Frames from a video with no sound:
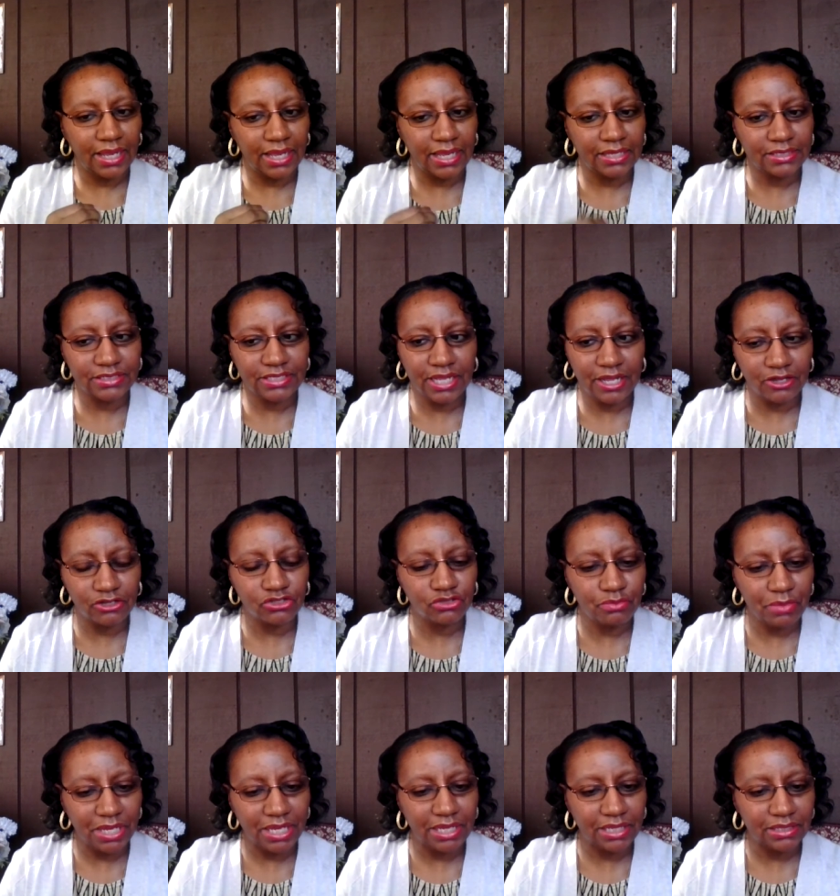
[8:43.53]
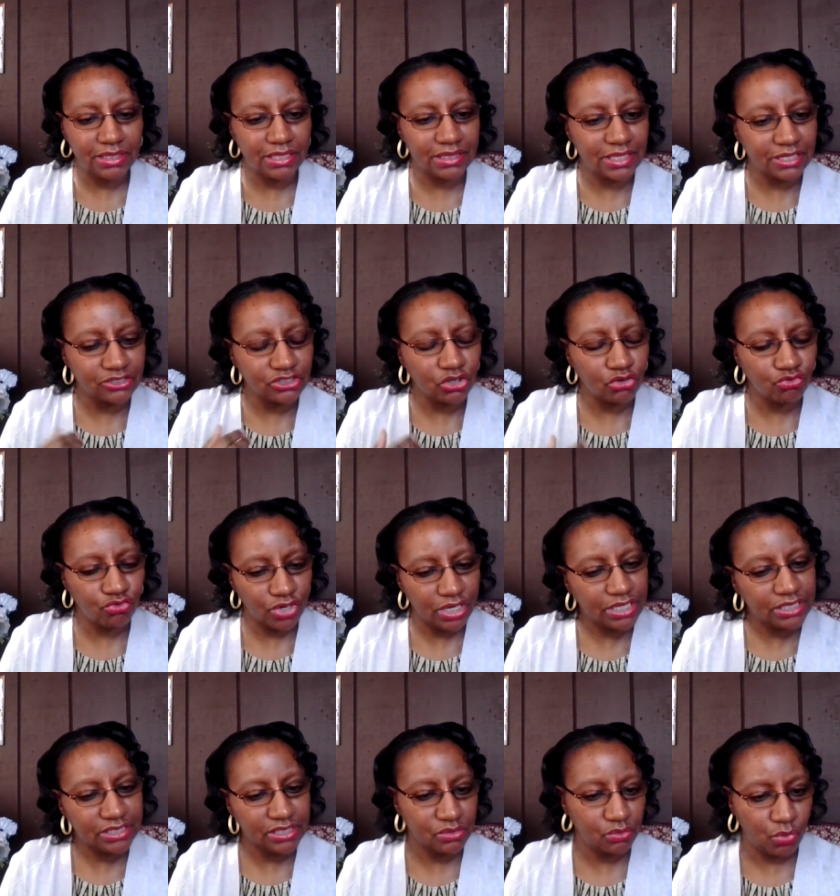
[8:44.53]
it tells me that there's a
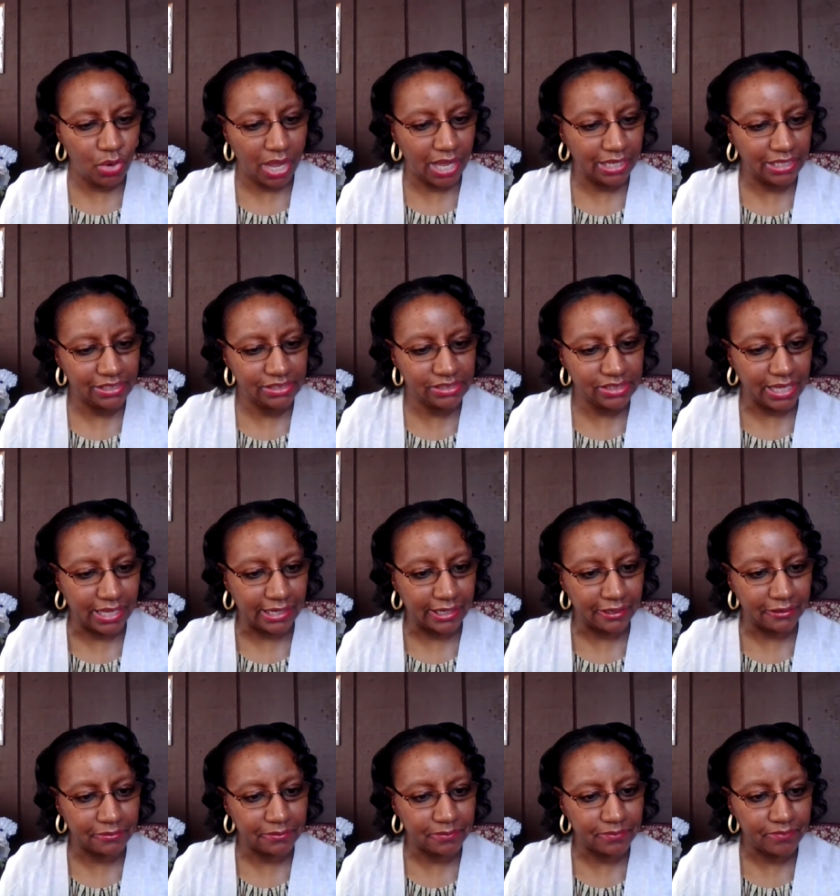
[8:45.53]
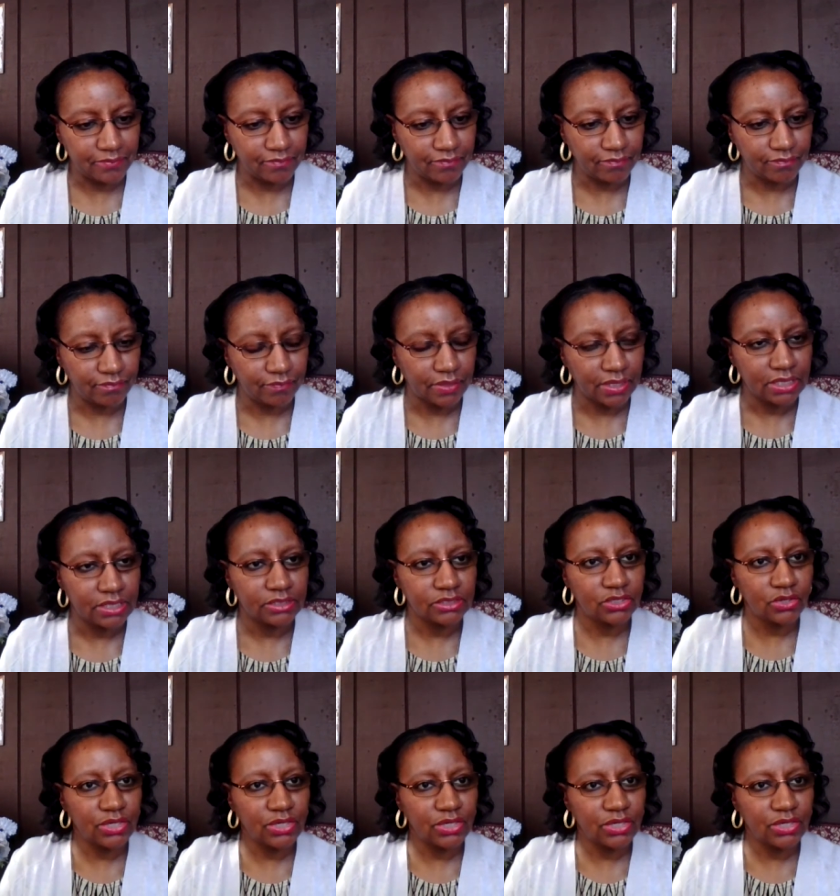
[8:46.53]
reason why he said it.